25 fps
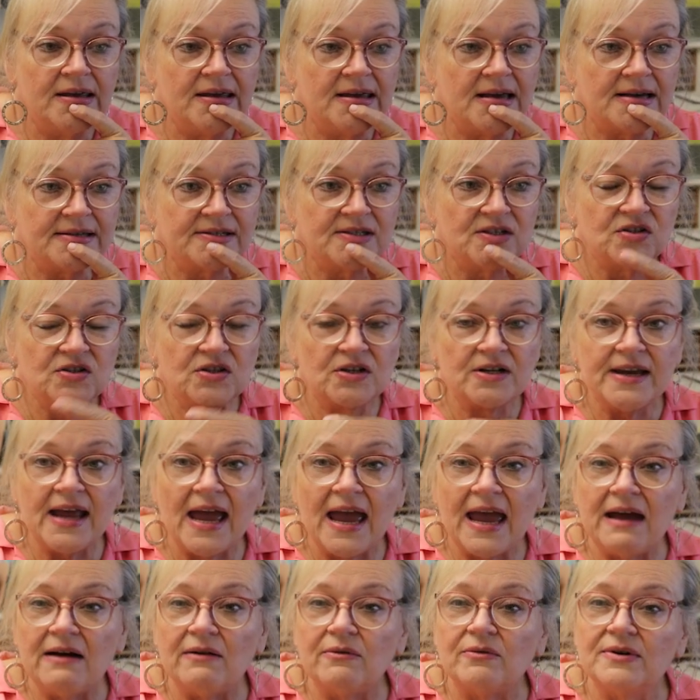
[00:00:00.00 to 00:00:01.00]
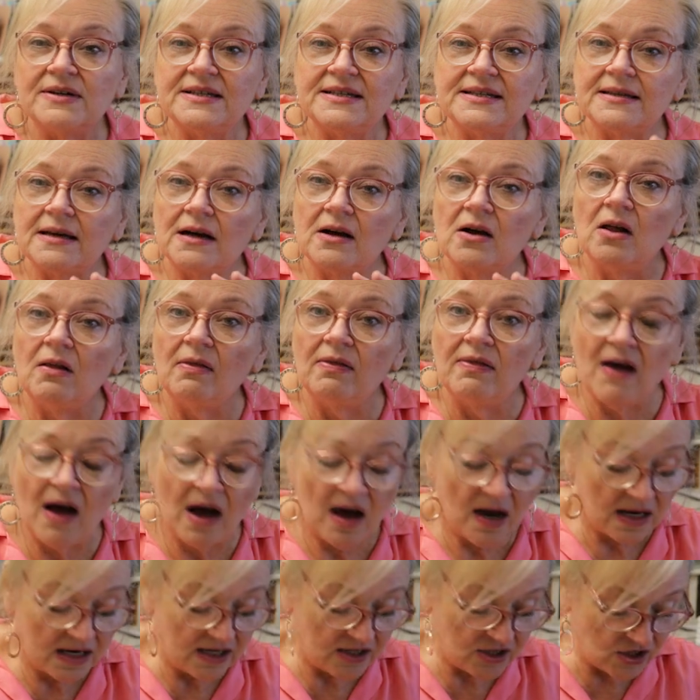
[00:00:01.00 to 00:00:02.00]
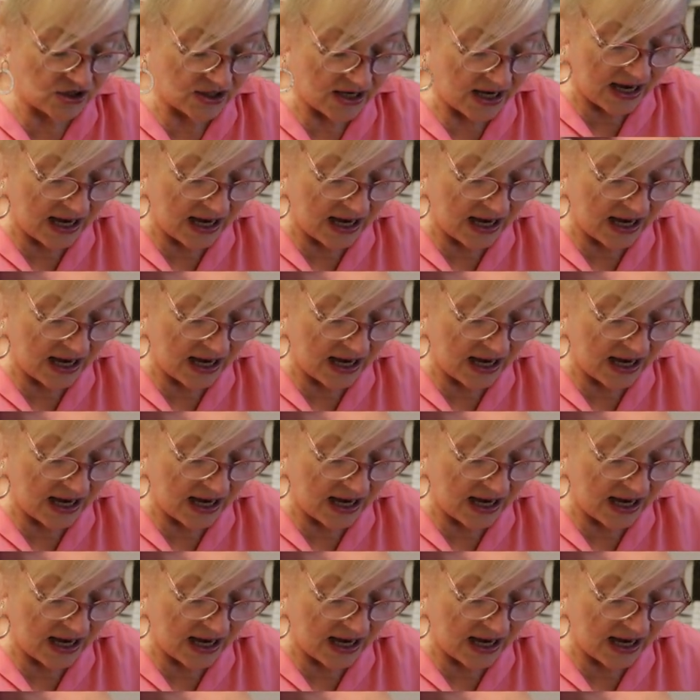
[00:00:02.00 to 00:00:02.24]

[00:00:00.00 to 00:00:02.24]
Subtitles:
yesterday, it was the collage,